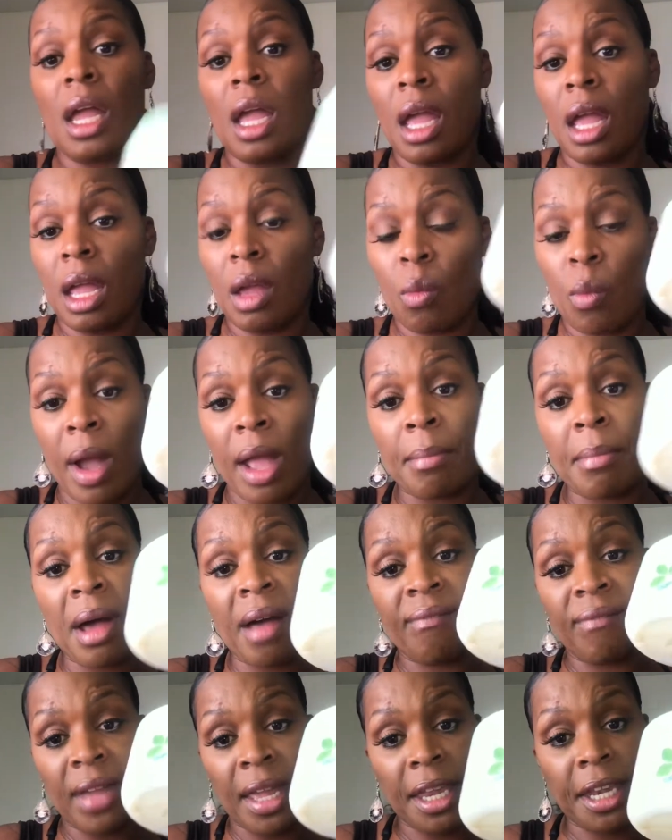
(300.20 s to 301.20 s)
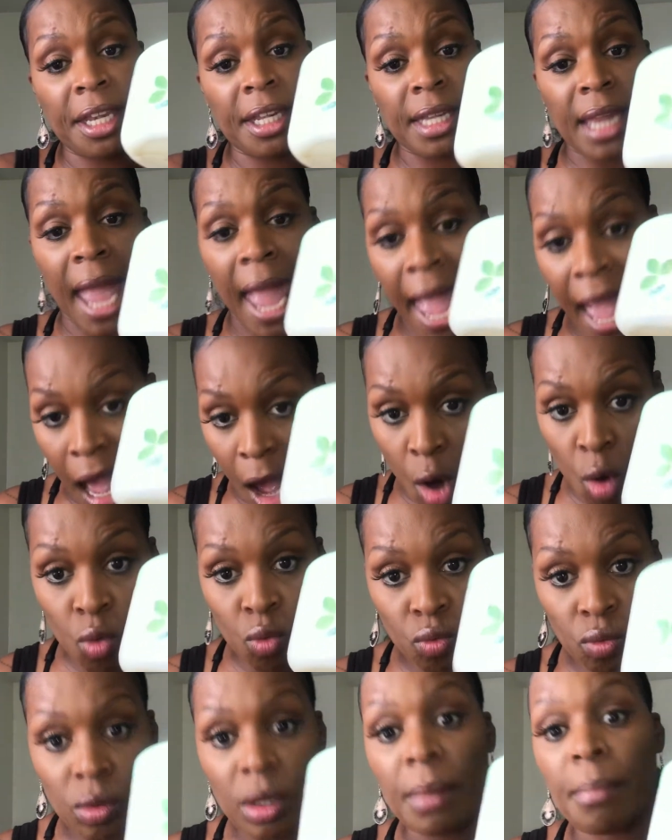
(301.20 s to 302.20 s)
and wipe my face
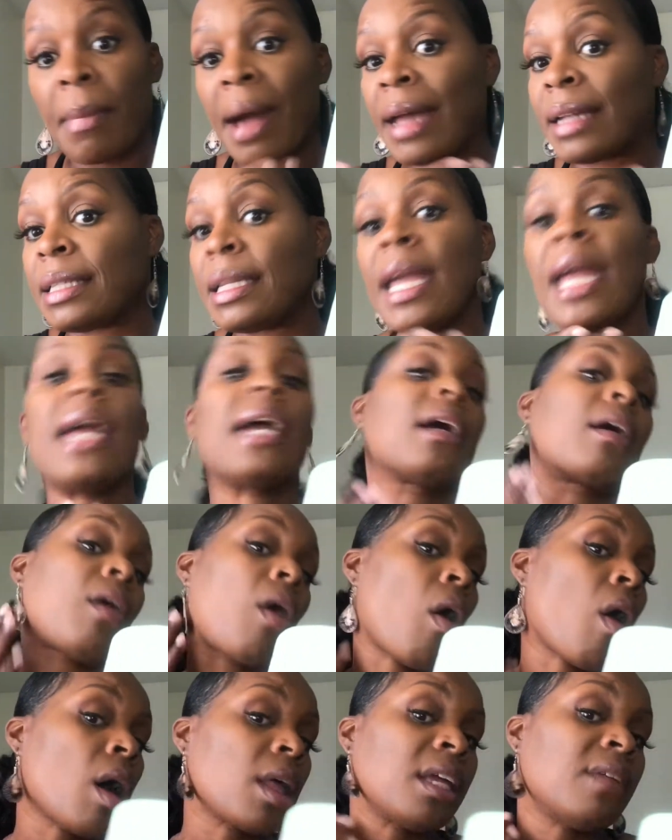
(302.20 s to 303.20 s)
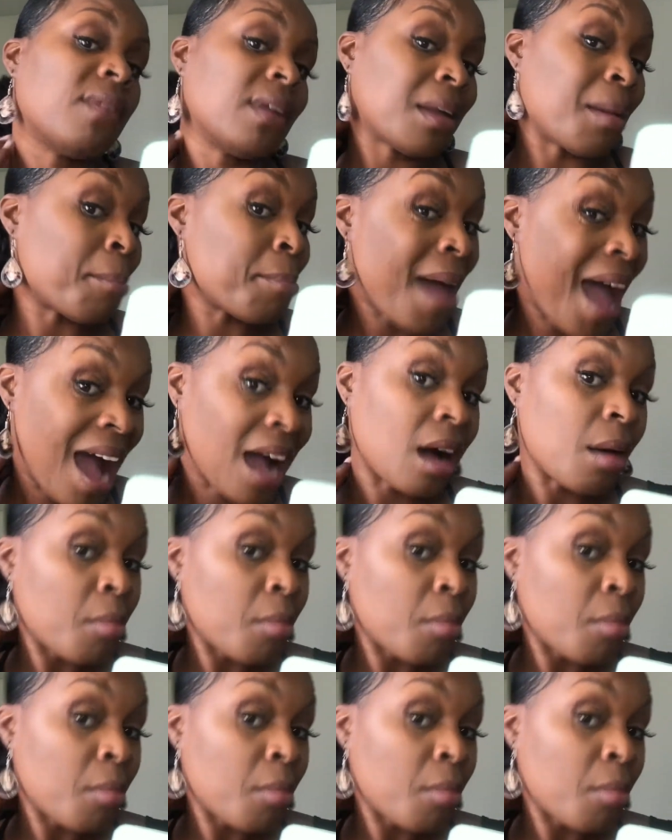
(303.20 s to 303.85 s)
down my neck, all even the back of